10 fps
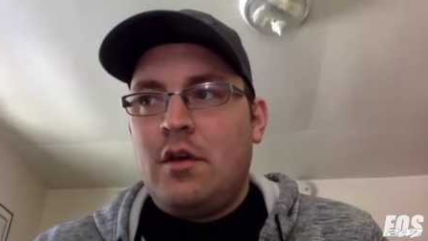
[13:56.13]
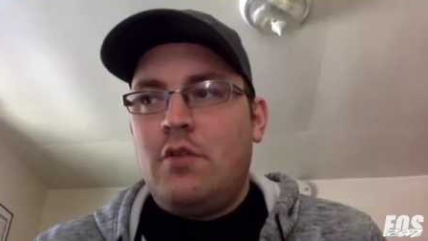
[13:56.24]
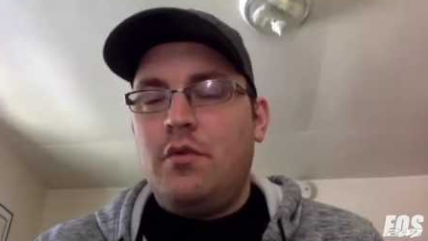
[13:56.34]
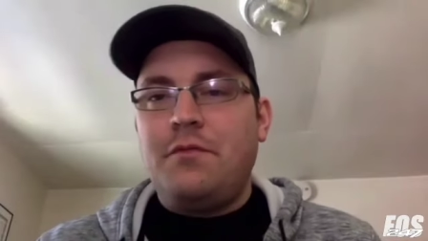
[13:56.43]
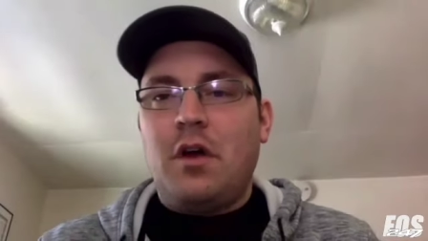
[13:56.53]

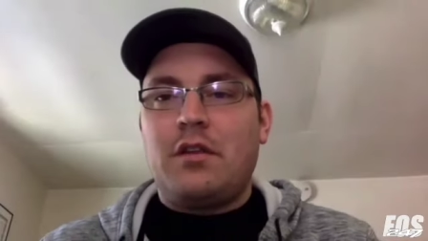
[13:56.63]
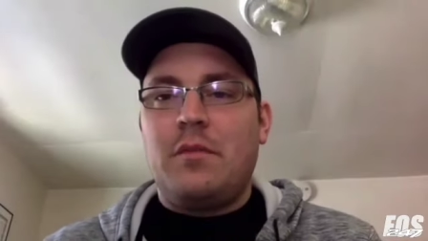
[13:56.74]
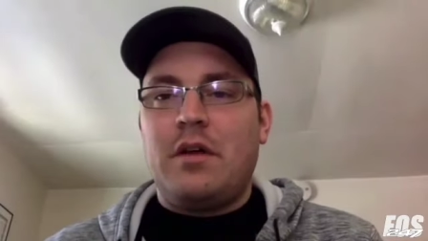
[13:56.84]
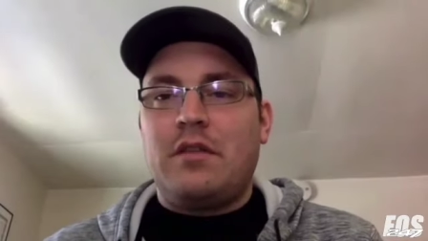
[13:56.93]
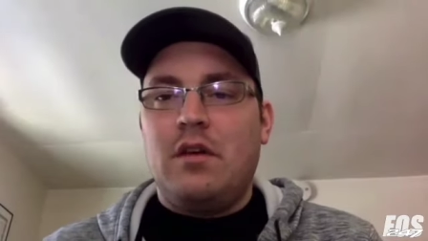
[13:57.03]
We've talked
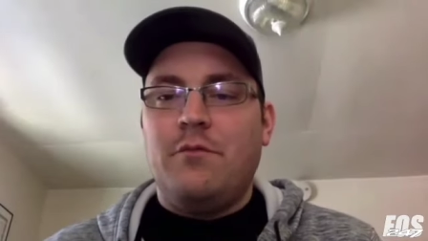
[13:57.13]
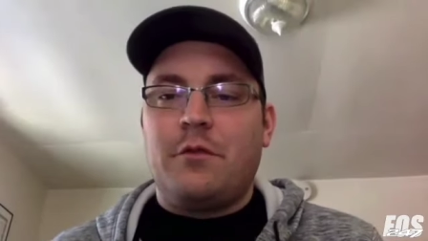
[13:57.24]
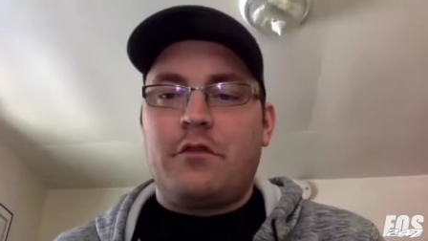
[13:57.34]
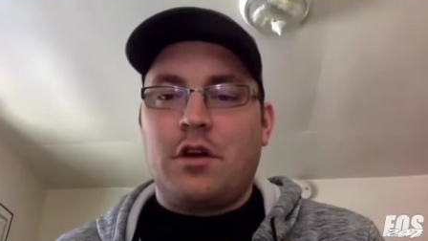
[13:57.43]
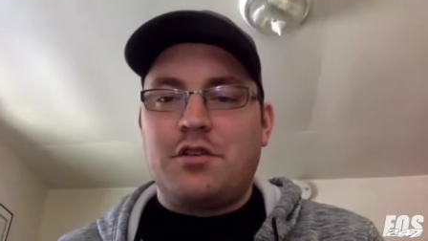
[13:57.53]
about the
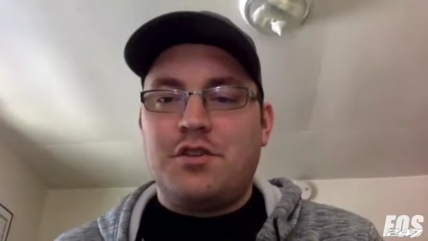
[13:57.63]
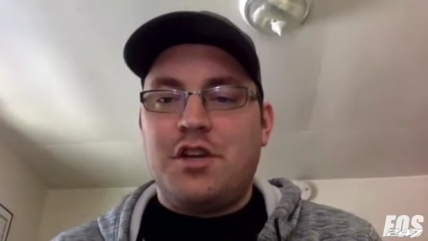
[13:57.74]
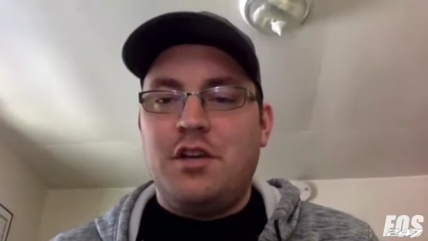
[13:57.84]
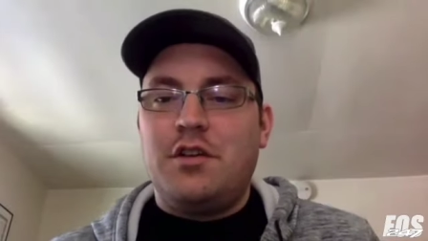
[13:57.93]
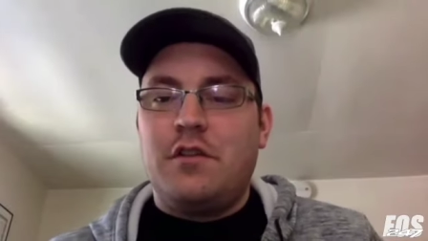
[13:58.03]
infrastructure
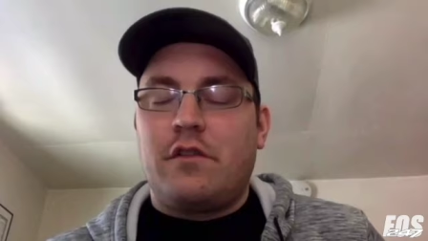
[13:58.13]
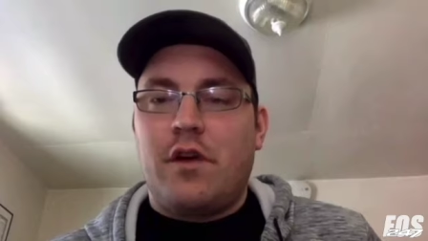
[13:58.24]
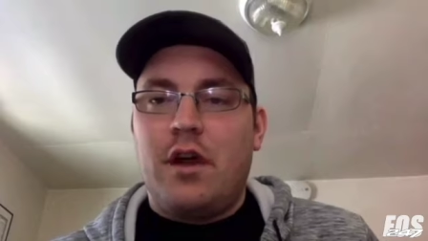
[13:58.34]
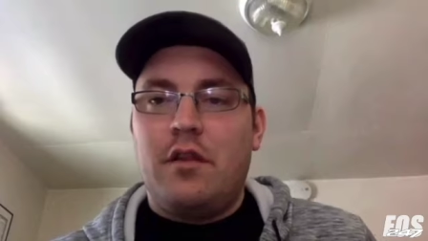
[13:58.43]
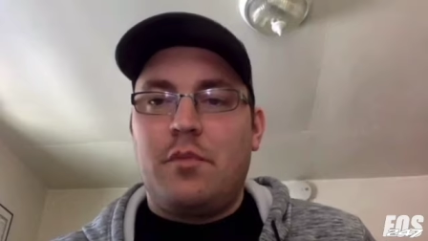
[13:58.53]
changes
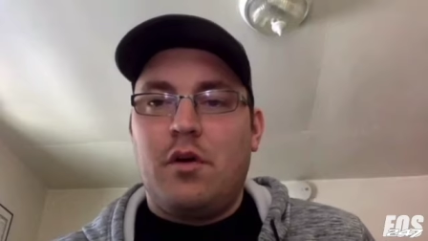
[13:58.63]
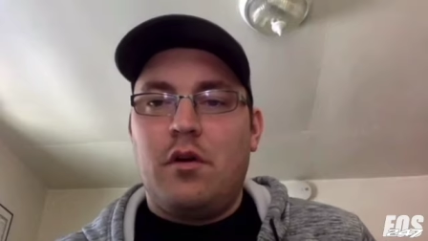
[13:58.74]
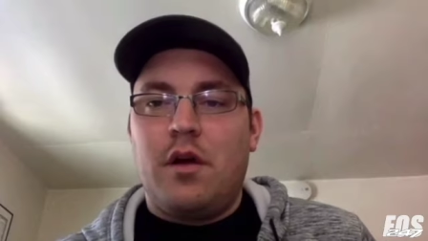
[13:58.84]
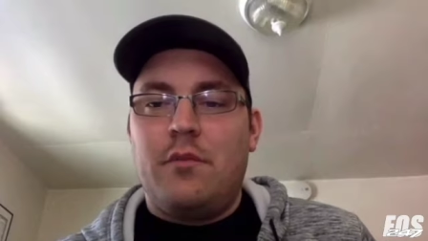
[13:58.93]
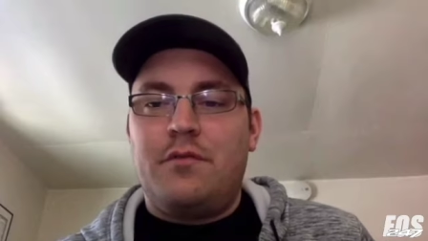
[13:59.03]
around the
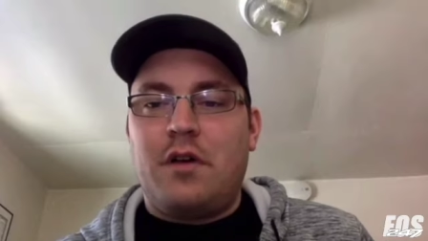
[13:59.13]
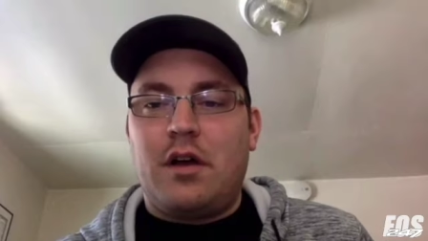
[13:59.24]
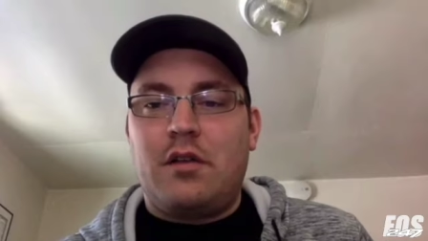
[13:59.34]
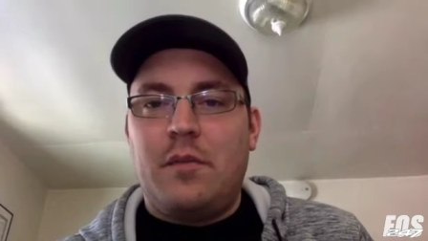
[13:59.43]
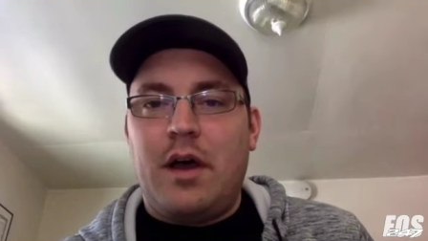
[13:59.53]
program. We've
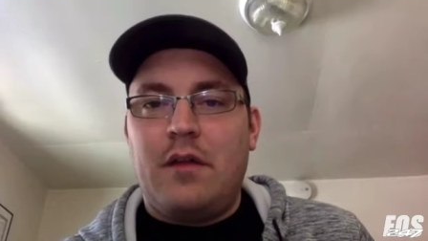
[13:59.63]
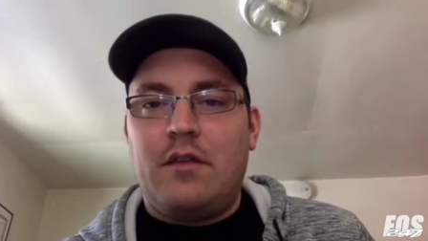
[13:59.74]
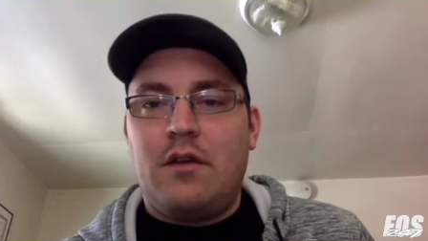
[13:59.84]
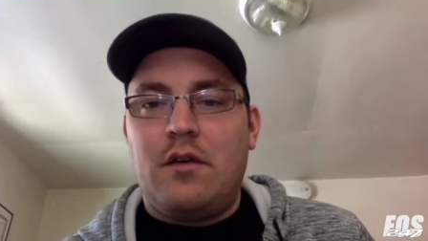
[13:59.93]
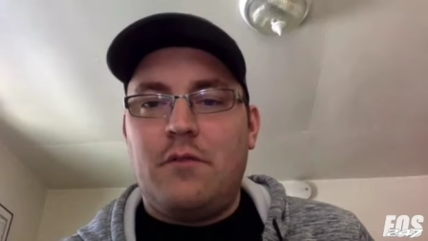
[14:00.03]
talked about
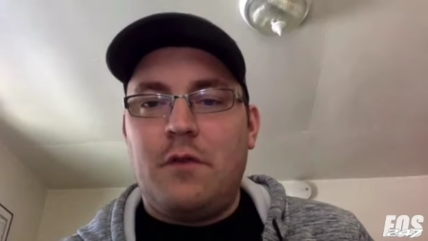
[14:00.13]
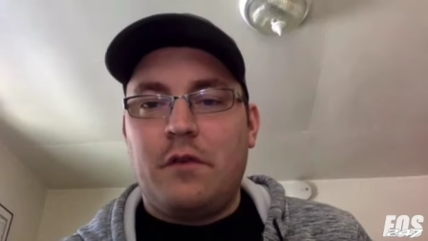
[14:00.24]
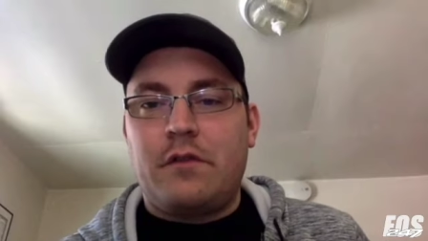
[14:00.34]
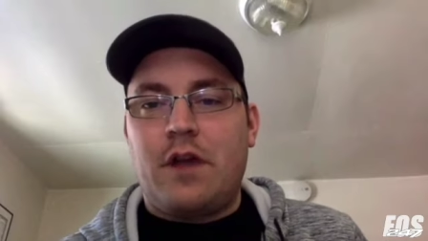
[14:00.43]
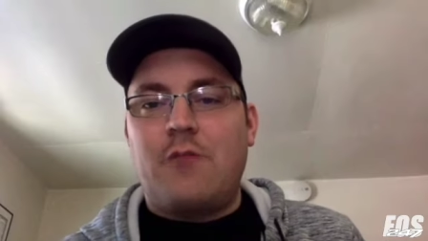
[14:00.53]
the
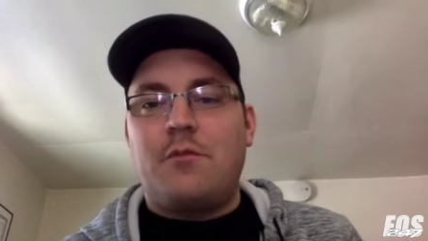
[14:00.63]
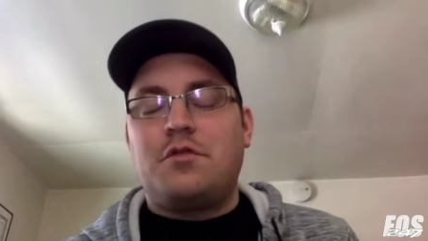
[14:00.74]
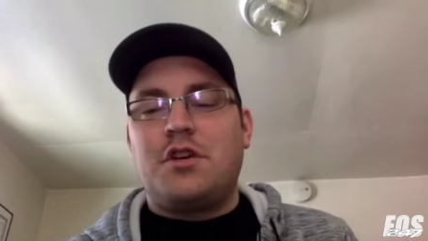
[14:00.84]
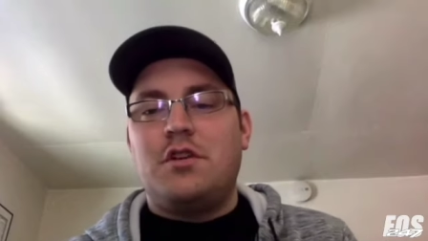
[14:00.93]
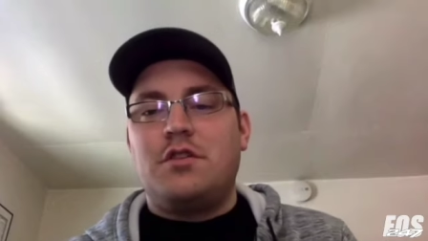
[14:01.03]
philosophical
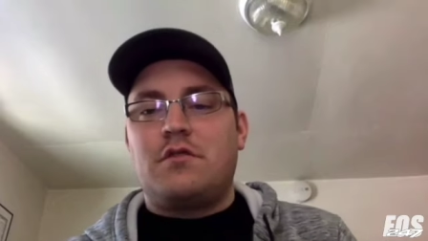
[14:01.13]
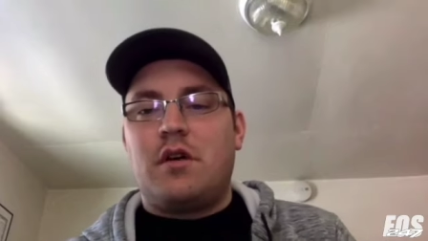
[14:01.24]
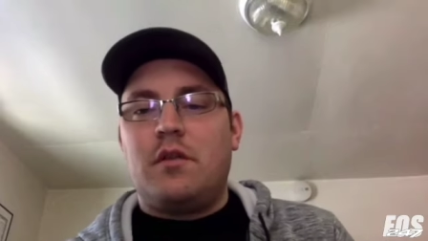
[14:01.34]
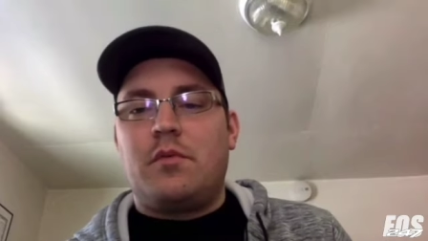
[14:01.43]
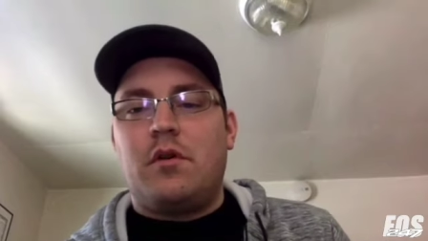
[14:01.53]
changes
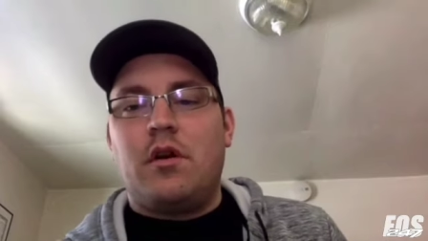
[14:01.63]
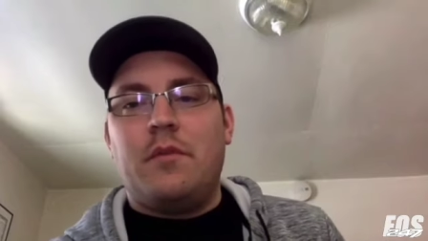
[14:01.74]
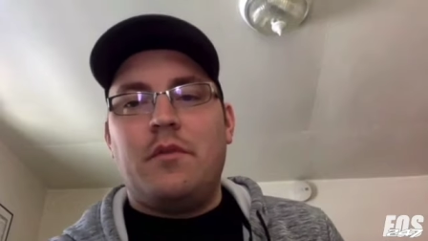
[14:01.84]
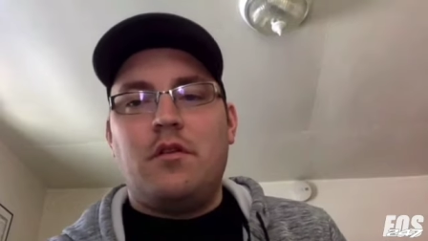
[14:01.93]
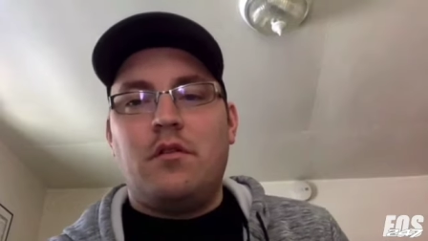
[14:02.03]
around the
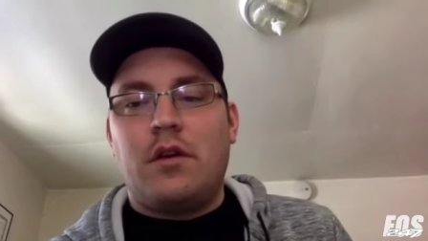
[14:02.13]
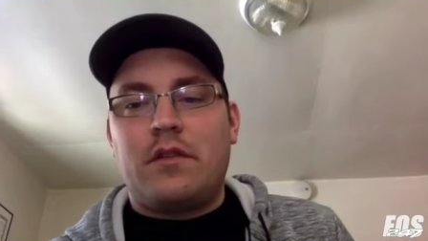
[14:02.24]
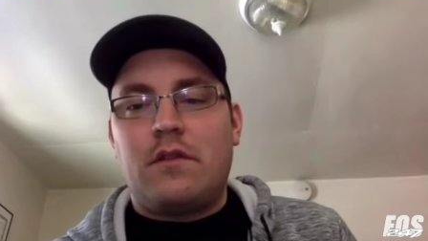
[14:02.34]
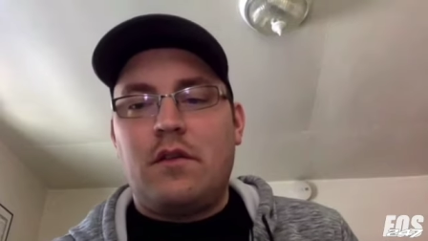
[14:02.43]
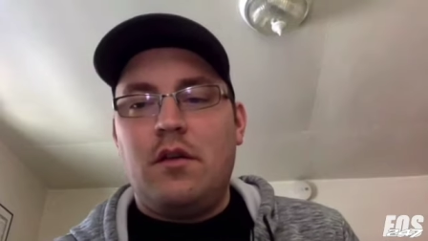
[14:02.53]
program that you'd like
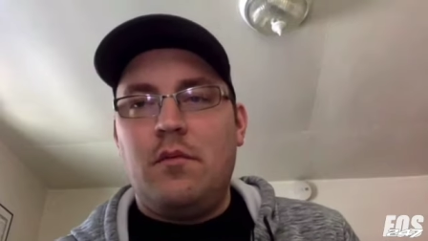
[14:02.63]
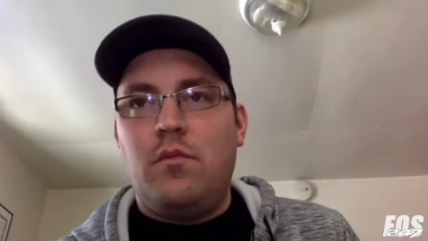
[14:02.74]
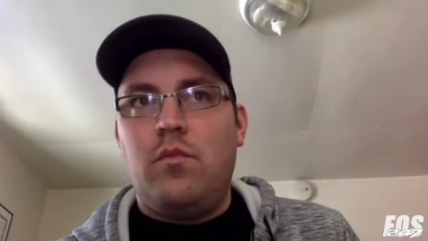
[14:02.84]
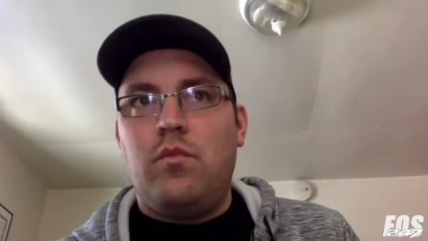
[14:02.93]
to see.